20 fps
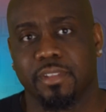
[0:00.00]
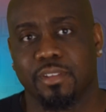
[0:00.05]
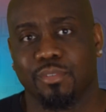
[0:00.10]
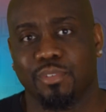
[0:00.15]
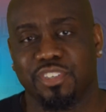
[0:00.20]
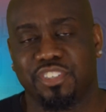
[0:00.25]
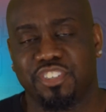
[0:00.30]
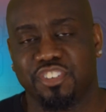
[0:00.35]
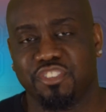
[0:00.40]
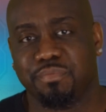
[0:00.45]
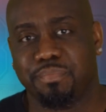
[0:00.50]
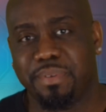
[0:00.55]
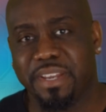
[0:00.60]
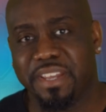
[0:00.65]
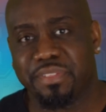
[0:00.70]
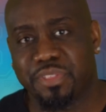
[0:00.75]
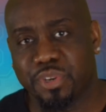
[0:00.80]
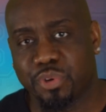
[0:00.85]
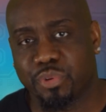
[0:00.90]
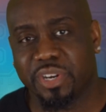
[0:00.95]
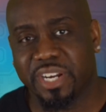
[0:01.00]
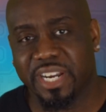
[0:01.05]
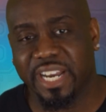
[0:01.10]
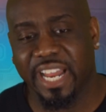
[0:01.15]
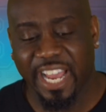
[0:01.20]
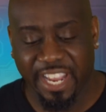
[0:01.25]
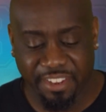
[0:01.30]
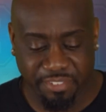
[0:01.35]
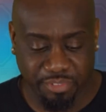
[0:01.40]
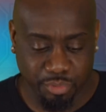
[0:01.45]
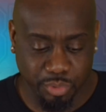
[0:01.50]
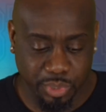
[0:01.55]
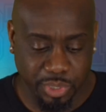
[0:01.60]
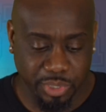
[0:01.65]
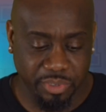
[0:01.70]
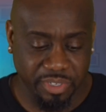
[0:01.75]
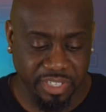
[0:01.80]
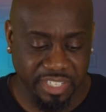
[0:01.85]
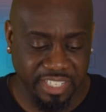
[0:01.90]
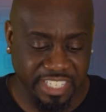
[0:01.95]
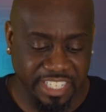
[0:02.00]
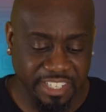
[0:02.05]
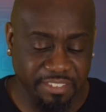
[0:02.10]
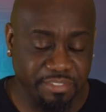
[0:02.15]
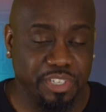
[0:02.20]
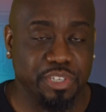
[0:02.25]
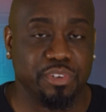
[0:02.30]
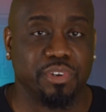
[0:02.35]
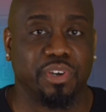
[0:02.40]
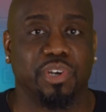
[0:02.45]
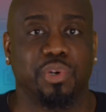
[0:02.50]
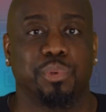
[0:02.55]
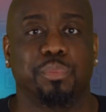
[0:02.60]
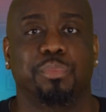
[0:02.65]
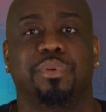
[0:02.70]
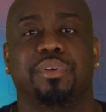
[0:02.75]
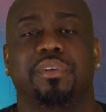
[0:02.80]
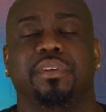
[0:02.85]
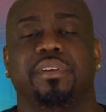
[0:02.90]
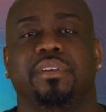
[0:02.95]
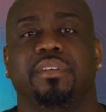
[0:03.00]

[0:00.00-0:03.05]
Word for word: What you've been through in life will give you hope.